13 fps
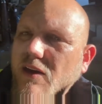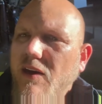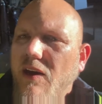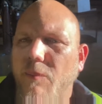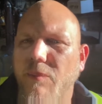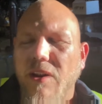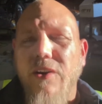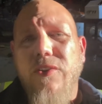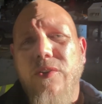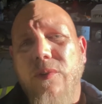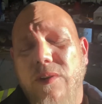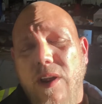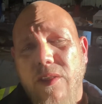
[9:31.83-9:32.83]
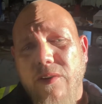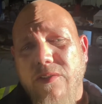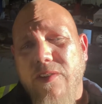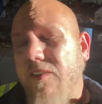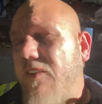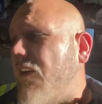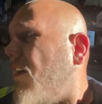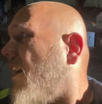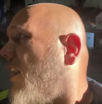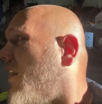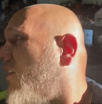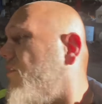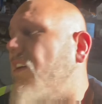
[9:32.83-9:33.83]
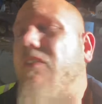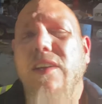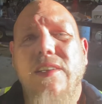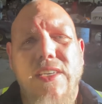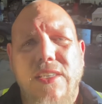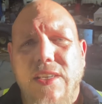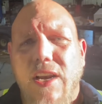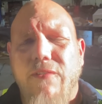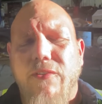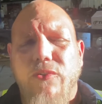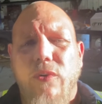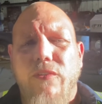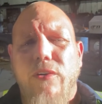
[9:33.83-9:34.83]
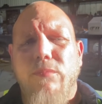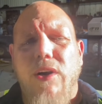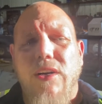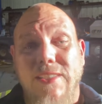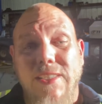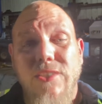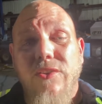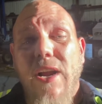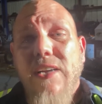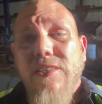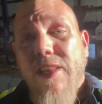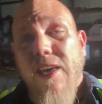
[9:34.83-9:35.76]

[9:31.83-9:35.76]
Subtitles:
I'm going to do another 6-liter. I got an L76 I got for $1,200. These are actually the